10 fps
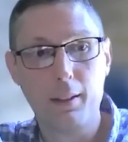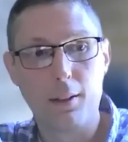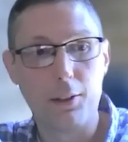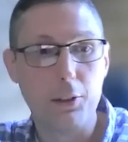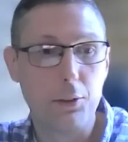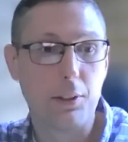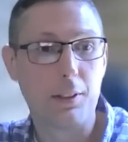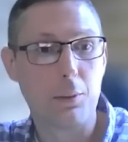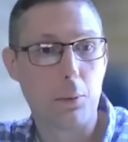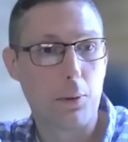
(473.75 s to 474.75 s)
are using
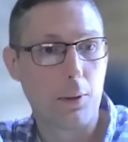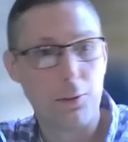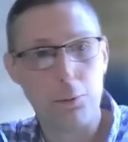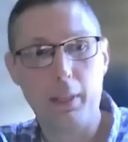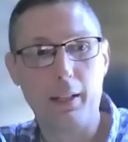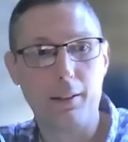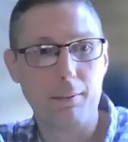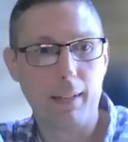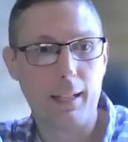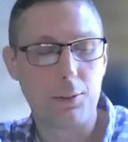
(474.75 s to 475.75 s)
in the war is made
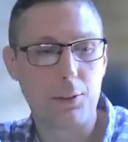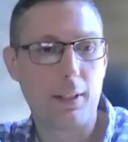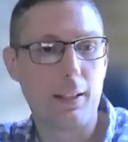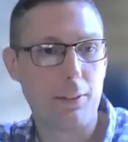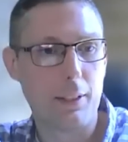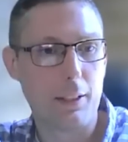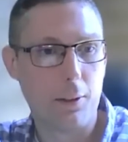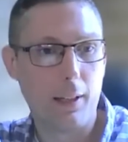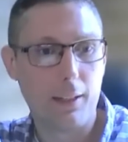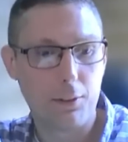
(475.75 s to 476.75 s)
outside of the
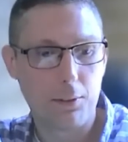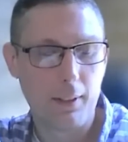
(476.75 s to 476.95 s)
US.